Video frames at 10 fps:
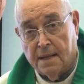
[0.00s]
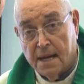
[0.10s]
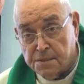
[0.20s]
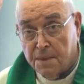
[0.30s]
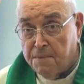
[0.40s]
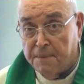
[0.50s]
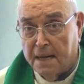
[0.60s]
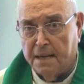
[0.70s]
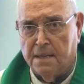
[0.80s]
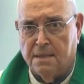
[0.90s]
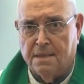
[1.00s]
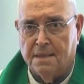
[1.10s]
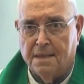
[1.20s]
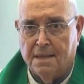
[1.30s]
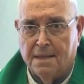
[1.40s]
as we find
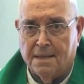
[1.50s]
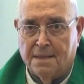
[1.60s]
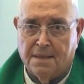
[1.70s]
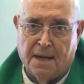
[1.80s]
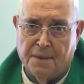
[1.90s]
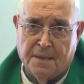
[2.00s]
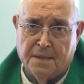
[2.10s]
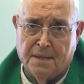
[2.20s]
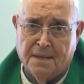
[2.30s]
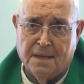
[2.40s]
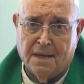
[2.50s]
in other